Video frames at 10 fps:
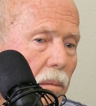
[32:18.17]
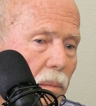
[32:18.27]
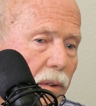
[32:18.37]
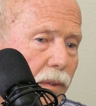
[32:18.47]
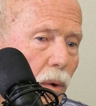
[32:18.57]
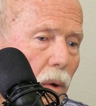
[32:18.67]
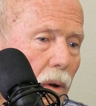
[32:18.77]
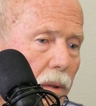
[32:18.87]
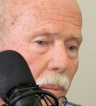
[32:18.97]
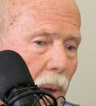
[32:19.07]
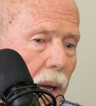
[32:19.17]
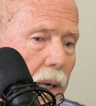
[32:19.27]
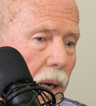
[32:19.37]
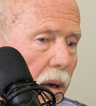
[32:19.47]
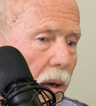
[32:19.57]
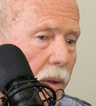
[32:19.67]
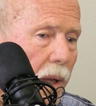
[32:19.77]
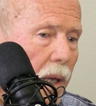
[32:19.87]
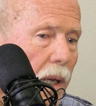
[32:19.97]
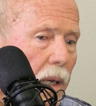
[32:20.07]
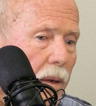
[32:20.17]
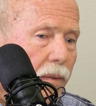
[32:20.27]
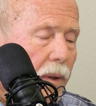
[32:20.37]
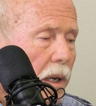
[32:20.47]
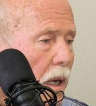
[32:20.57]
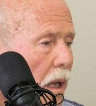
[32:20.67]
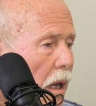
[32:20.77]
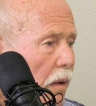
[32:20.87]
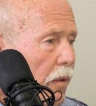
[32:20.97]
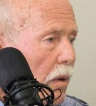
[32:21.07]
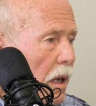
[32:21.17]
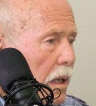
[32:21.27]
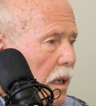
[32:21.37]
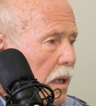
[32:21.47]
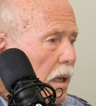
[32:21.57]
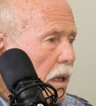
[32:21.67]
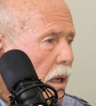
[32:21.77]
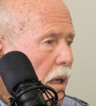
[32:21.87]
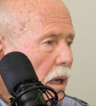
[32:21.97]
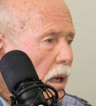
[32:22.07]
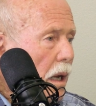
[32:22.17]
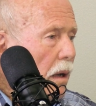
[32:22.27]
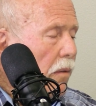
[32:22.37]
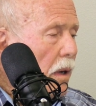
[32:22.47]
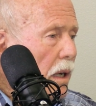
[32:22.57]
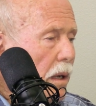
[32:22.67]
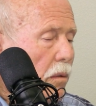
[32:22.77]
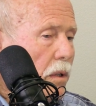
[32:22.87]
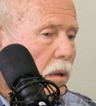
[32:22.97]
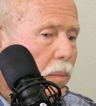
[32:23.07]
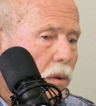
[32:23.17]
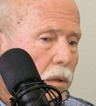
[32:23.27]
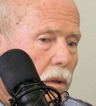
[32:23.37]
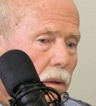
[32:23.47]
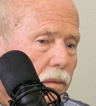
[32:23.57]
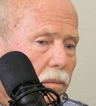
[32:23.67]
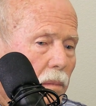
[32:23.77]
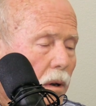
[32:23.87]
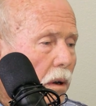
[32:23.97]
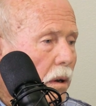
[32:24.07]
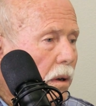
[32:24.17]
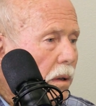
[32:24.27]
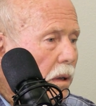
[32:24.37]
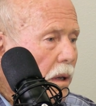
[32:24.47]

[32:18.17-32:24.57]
Before the Pat Garrett thing, he defended Oliver Lee. Oliver Lee was supposed to have murdered